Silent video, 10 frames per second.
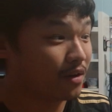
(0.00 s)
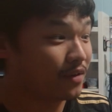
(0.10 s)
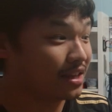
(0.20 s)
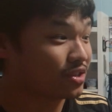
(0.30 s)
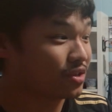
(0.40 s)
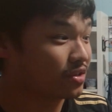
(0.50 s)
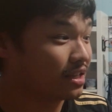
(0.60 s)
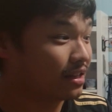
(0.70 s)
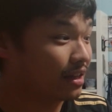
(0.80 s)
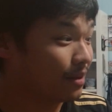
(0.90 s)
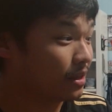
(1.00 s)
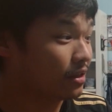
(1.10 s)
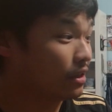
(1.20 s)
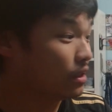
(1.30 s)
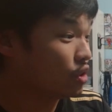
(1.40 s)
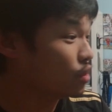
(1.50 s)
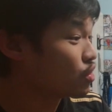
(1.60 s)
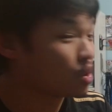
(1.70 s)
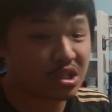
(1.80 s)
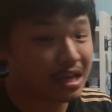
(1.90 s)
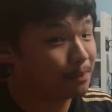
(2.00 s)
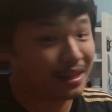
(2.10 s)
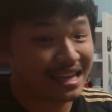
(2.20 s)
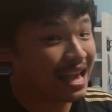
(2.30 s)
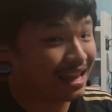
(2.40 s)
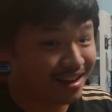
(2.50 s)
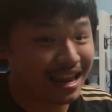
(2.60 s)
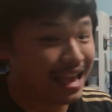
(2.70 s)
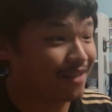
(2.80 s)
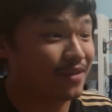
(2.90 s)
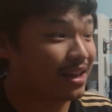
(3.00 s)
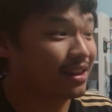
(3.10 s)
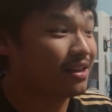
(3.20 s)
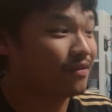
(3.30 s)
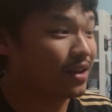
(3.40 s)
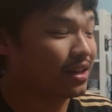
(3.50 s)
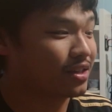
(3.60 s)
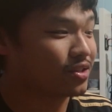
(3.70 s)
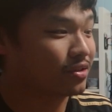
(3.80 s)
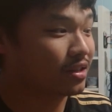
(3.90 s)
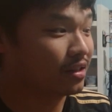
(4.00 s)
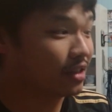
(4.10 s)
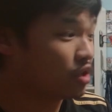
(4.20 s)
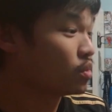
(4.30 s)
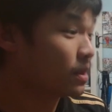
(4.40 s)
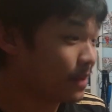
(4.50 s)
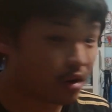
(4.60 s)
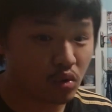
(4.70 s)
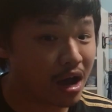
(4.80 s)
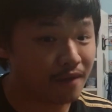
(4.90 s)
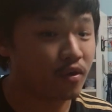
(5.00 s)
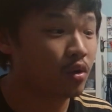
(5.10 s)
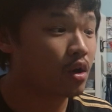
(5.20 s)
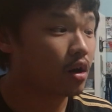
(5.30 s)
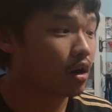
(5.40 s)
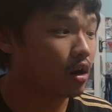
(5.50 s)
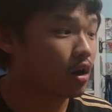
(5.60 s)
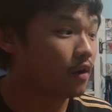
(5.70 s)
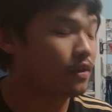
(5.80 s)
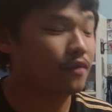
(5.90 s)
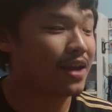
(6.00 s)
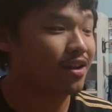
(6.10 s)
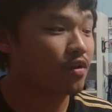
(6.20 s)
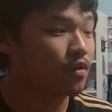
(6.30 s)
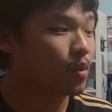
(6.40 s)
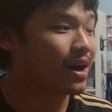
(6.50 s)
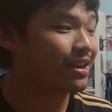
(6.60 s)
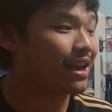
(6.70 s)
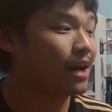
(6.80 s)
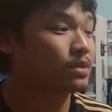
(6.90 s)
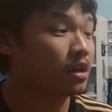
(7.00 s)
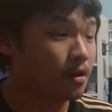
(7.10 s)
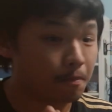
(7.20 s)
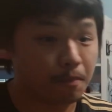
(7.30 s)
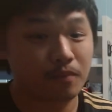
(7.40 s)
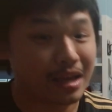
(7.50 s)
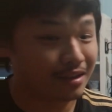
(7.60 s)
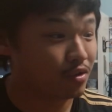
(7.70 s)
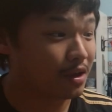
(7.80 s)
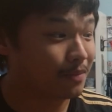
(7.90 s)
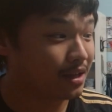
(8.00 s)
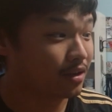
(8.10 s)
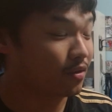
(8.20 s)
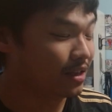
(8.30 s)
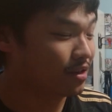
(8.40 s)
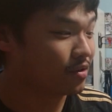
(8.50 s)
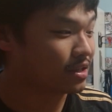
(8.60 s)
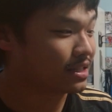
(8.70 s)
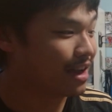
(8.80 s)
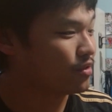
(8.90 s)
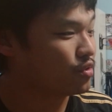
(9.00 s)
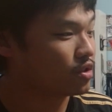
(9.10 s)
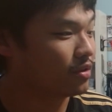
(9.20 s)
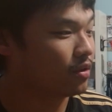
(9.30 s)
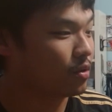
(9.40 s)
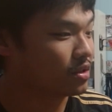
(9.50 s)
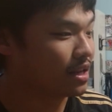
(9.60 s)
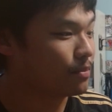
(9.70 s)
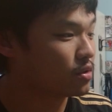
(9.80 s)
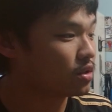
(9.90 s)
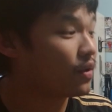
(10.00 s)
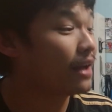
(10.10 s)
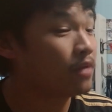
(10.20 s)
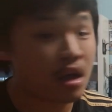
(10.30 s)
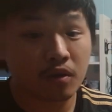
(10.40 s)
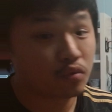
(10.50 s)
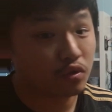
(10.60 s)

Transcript: Vanni Sartini. I mean, you simply cannot hate Vanni Sartini. Like, you can be a rival of the Vancouver Whitecaps, and you can be either a Sounders or Timbers fan.